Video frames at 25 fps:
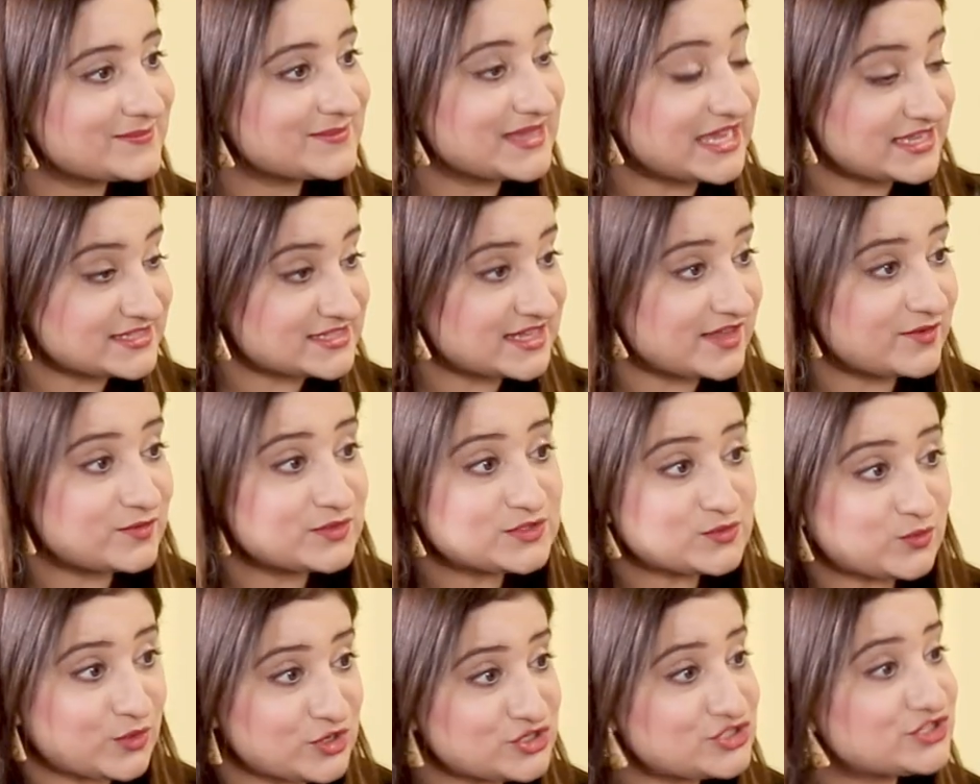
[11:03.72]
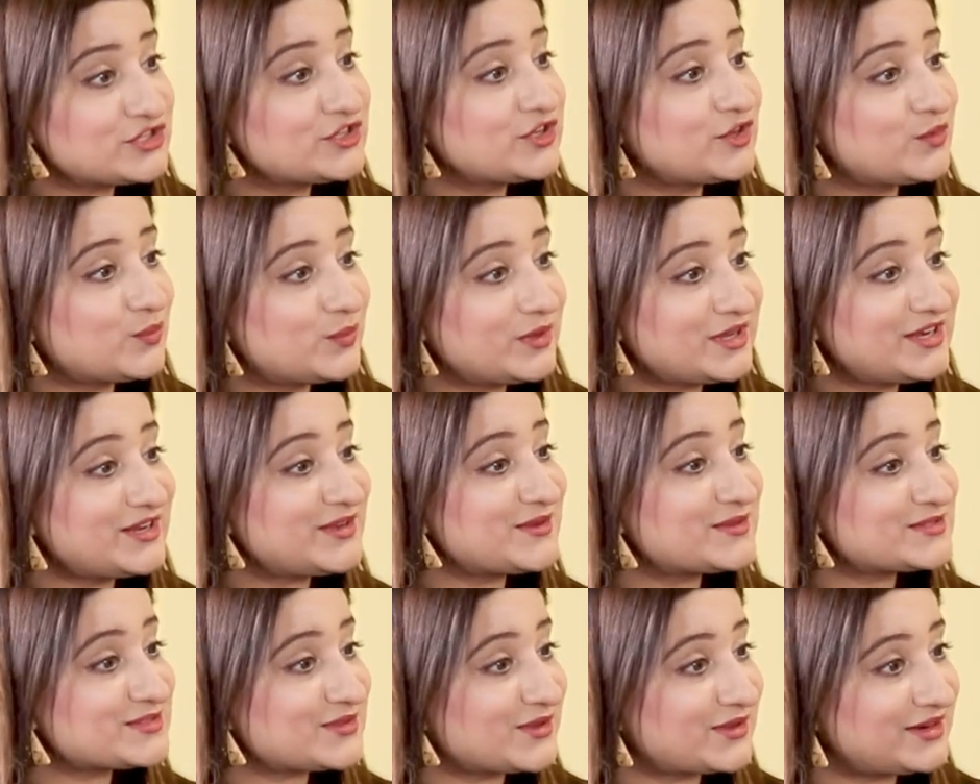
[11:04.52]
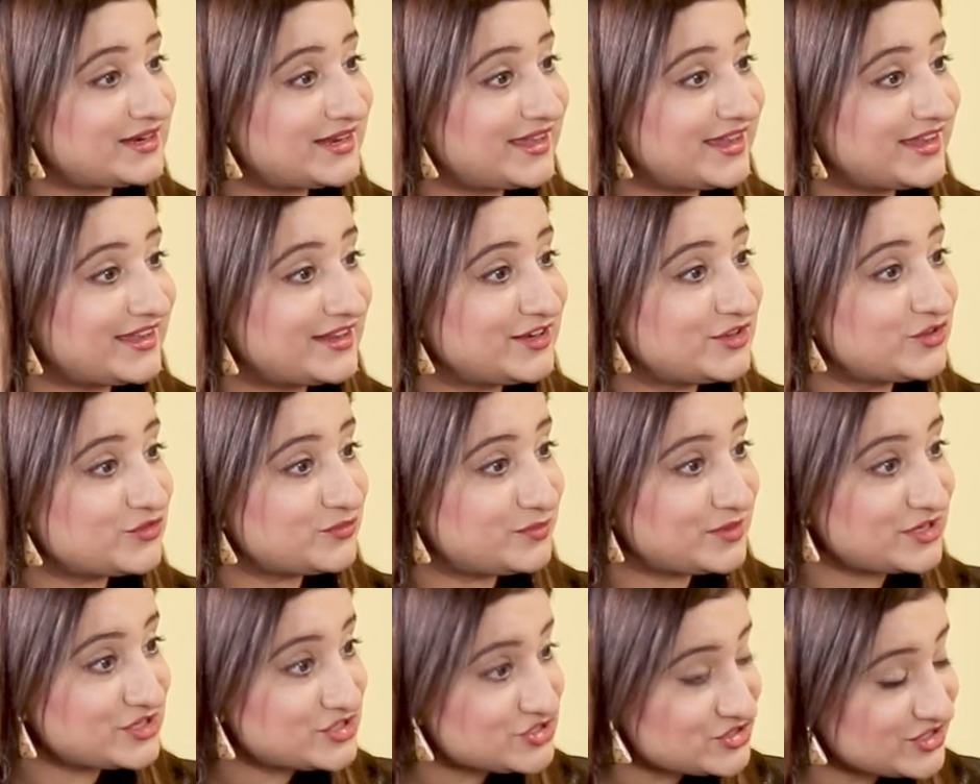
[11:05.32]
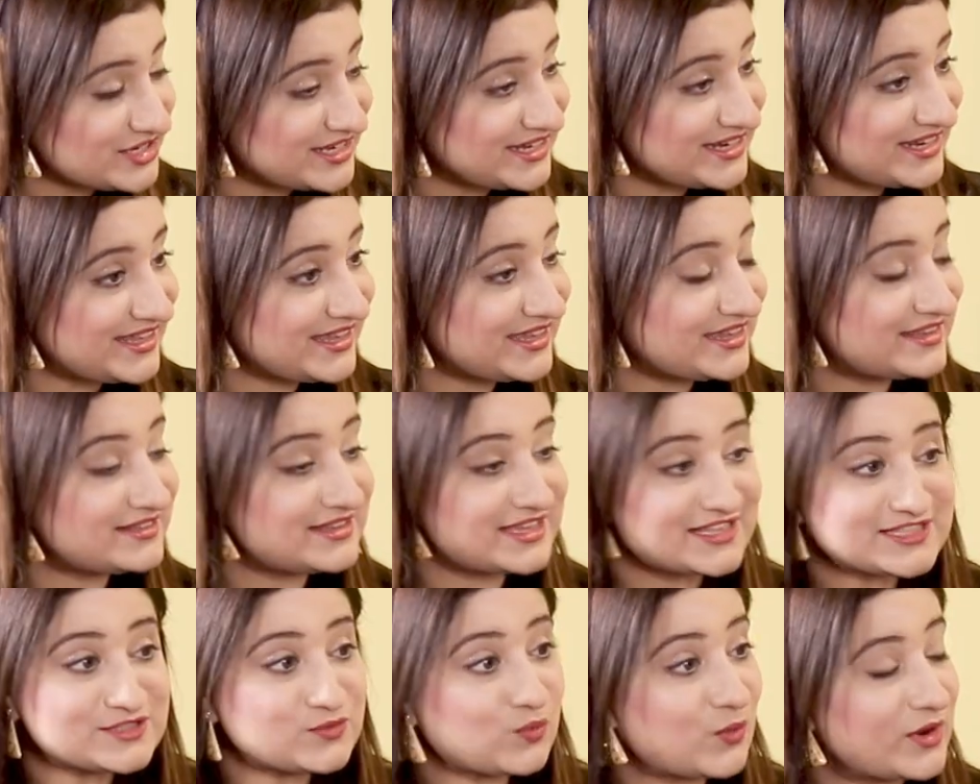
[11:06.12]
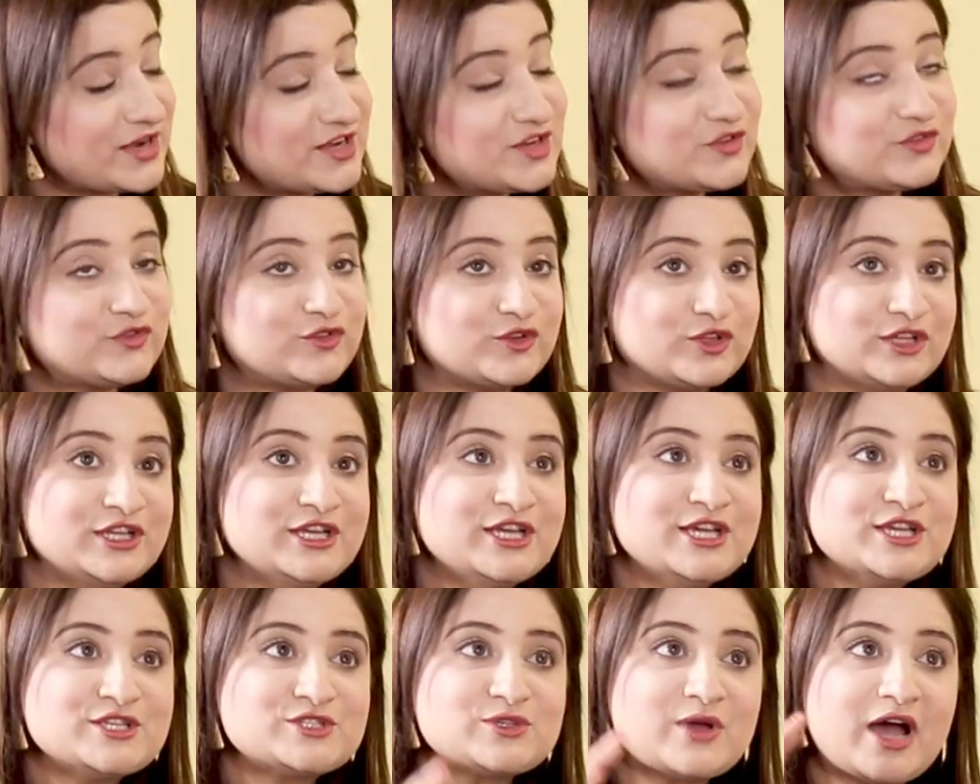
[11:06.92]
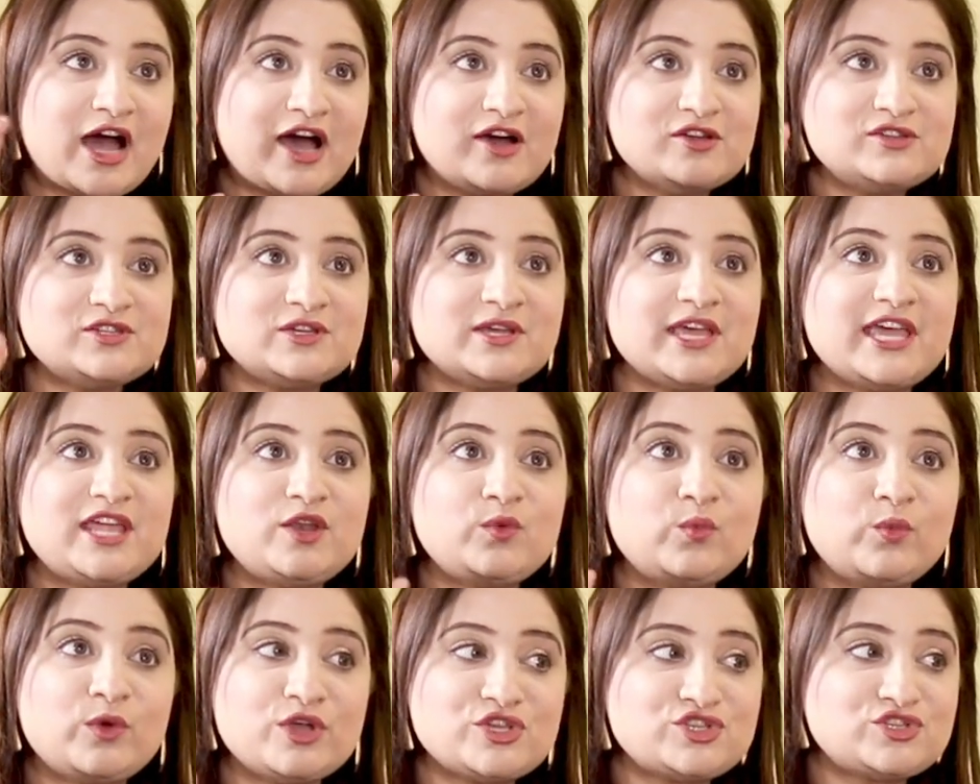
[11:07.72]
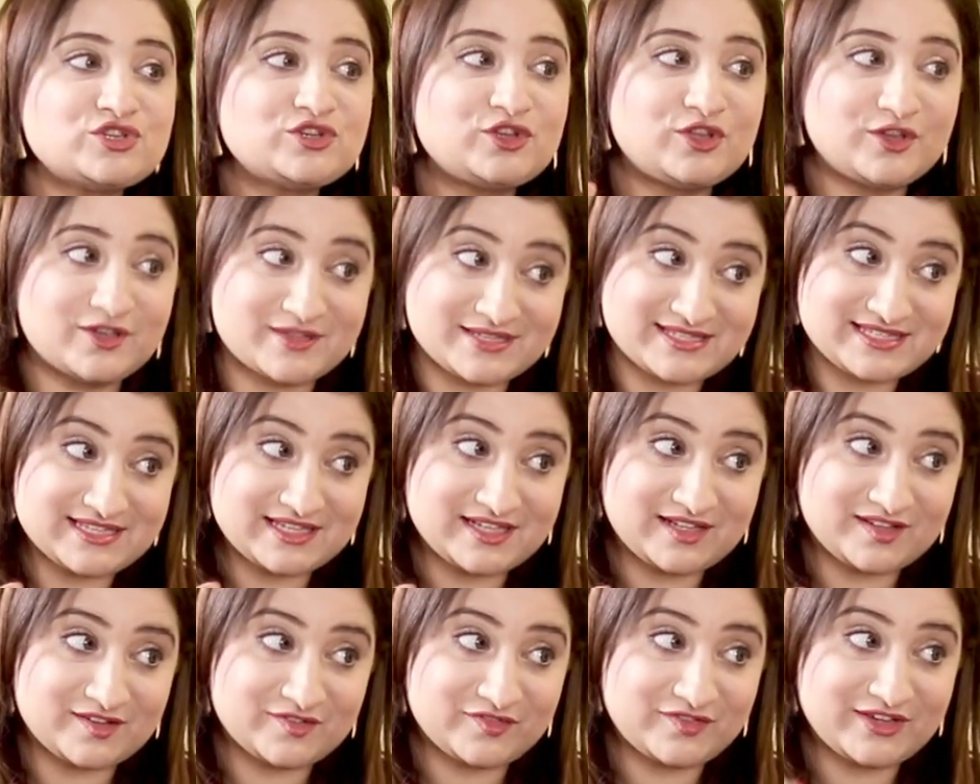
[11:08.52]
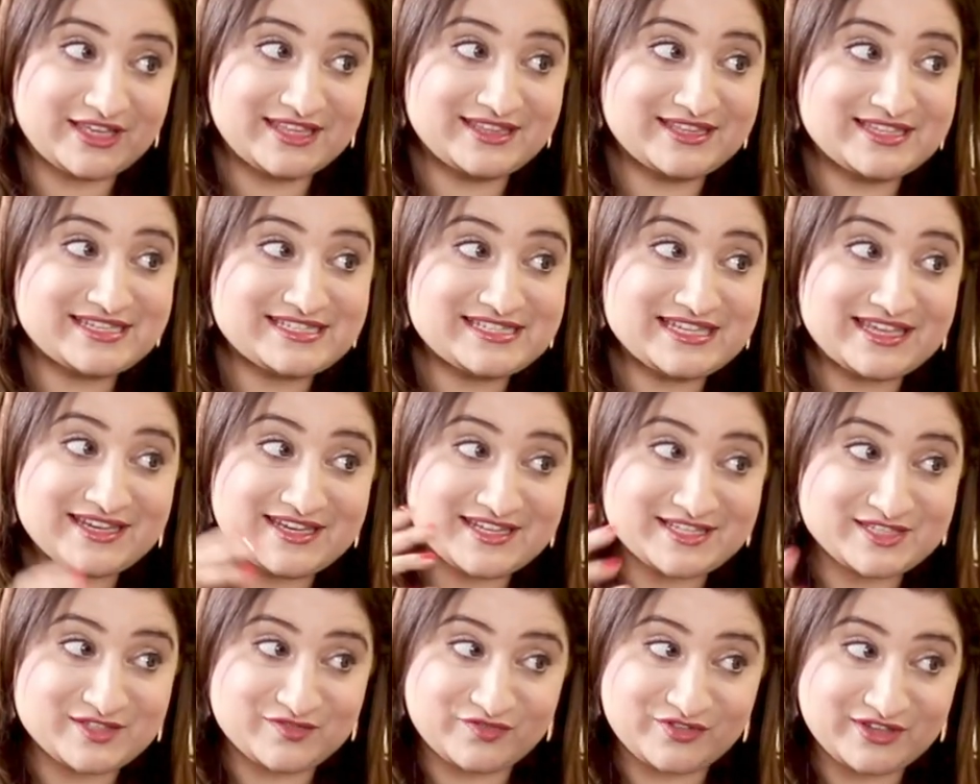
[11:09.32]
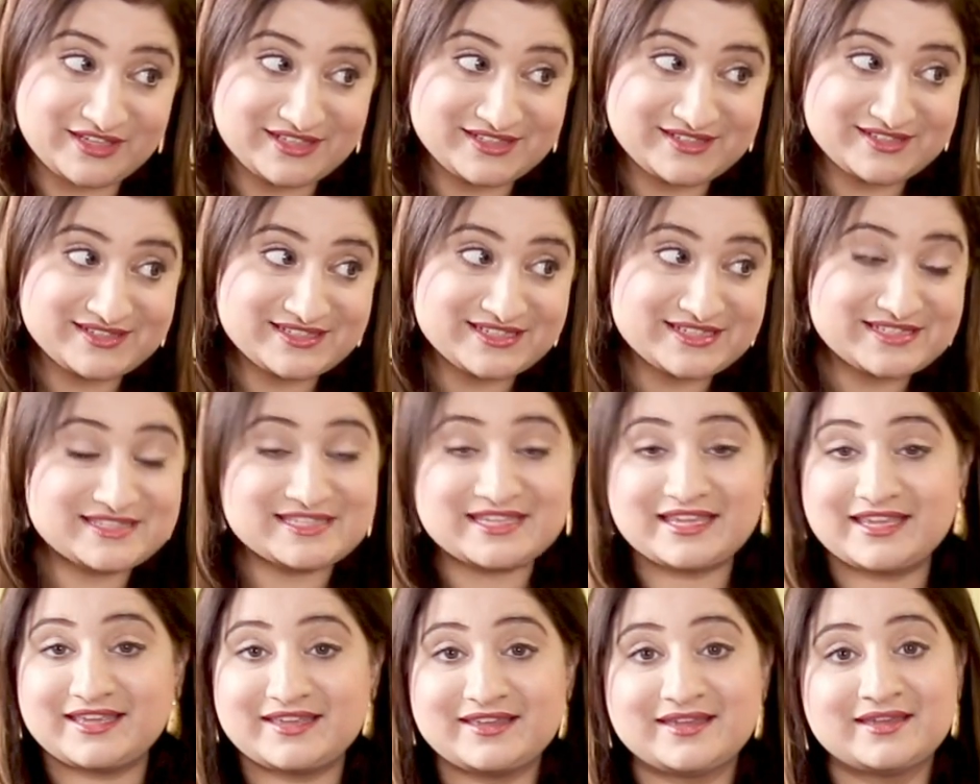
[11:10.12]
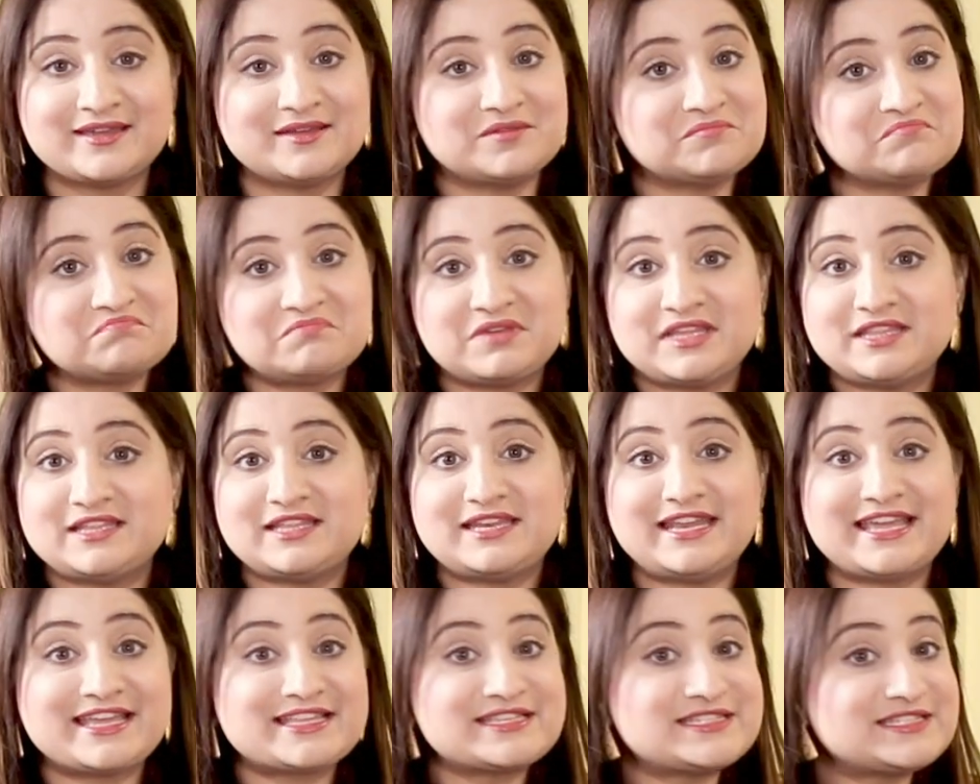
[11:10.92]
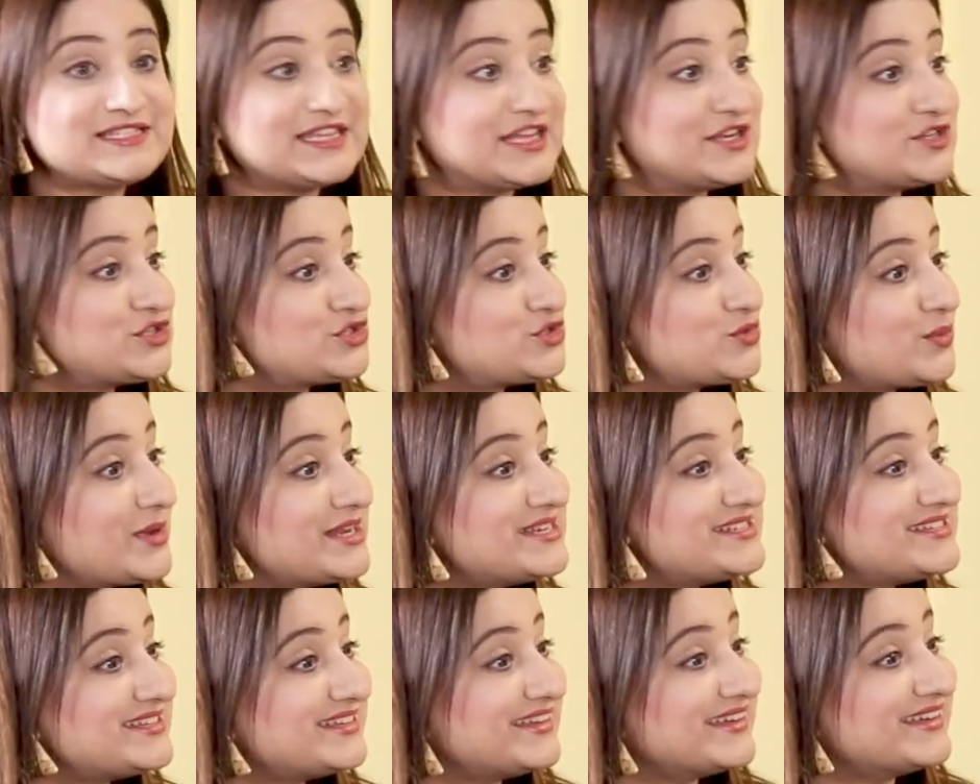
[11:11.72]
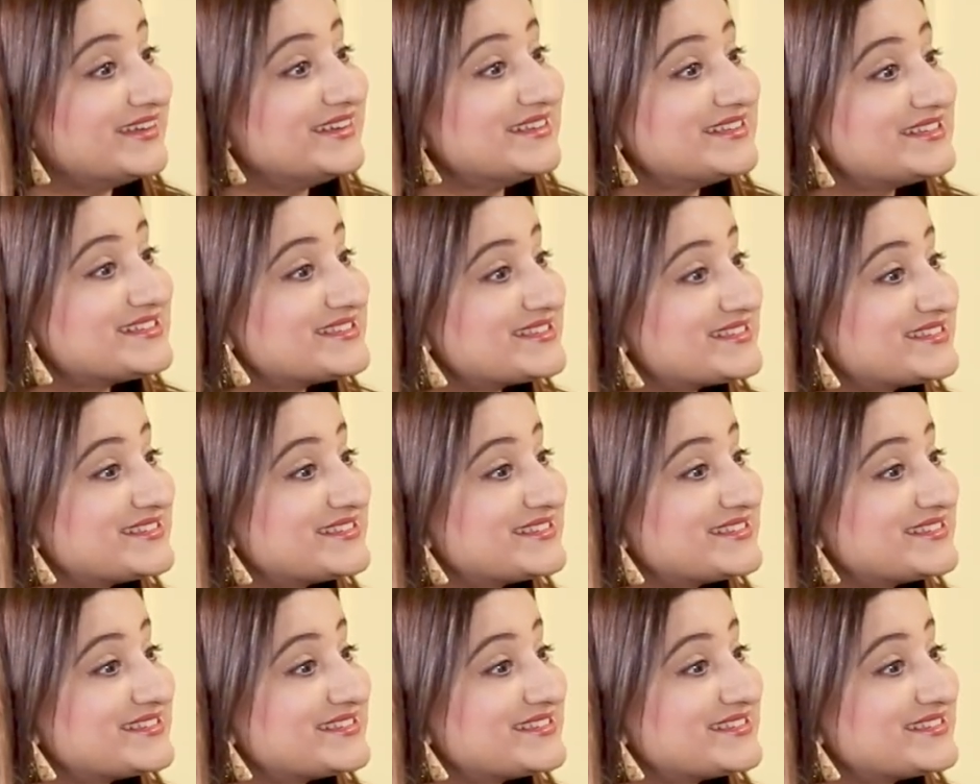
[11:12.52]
Yes, I was watching your videos online. Yes. You've been training, and that's wonderful. Yeah. So, how do you envision yourself in the tennis field, say, in the next 10 to 20 years?